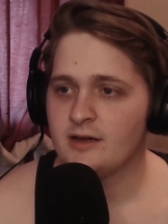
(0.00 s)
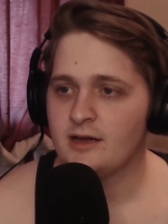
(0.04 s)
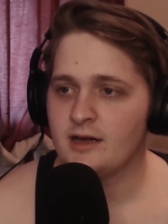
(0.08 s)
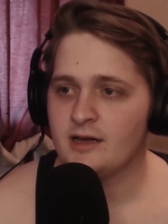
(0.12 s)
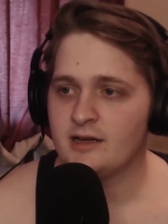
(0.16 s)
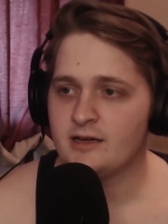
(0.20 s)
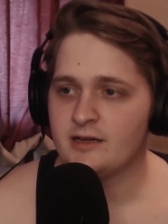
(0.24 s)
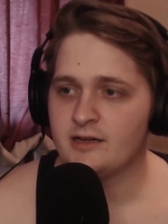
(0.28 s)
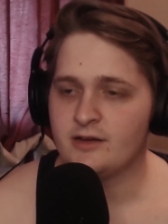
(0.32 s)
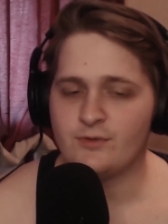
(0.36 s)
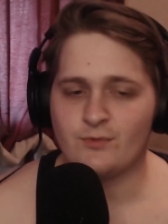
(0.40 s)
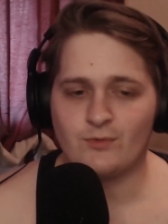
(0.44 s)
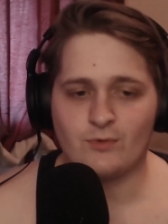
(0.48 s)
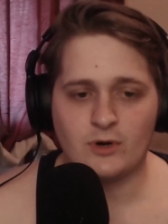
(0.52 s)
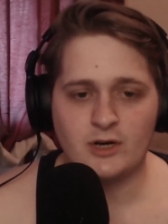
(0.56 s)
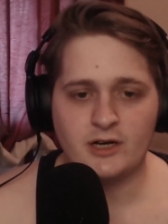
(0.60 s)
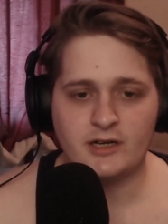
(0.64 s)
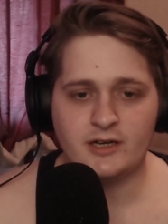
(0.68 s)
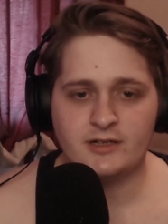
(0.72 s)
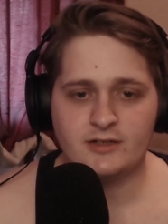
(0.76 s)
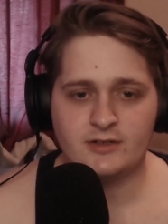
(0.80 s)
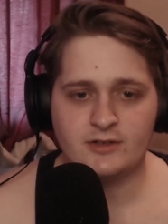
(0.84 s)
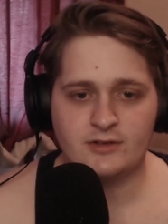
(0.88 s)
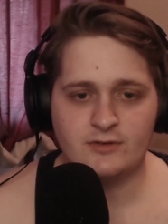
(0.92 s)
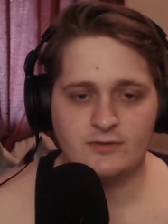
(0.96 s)
any
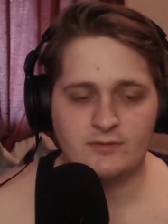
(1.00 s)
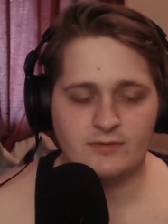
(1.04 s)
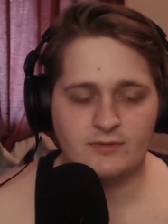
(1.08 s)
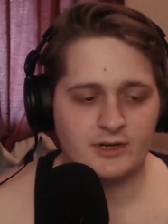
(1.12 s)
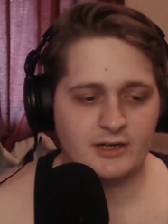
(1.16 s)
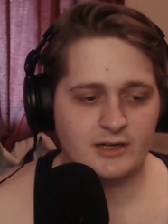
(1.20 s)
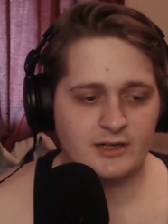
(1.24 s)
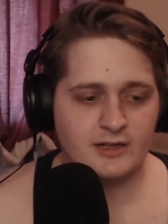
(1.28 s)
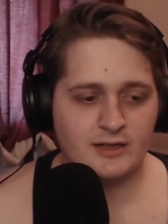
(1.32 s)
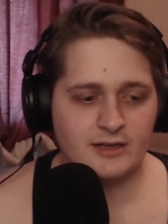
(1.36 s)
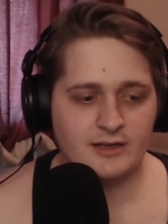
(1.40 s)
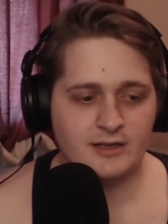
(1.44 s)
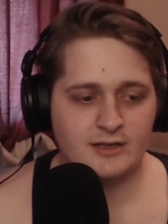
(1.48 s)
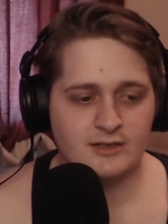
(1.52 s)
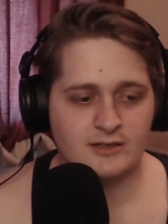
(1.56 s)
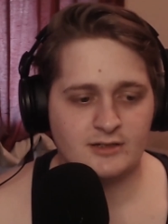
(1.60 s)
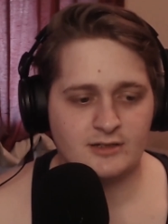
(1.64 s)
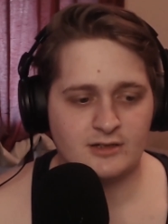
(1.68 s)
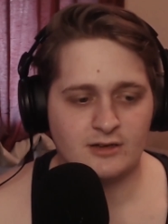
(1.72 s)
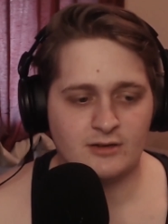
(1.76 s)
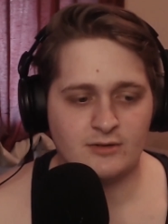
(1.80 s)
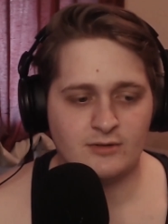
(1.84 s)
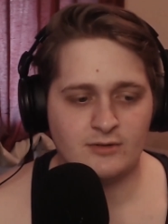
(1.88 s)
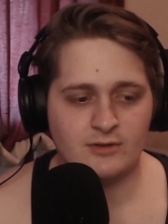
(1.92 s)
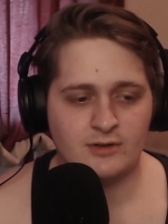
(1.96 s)
right to, really.
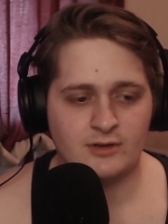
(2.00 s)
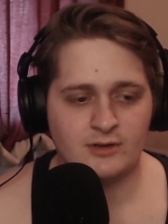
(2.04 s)
So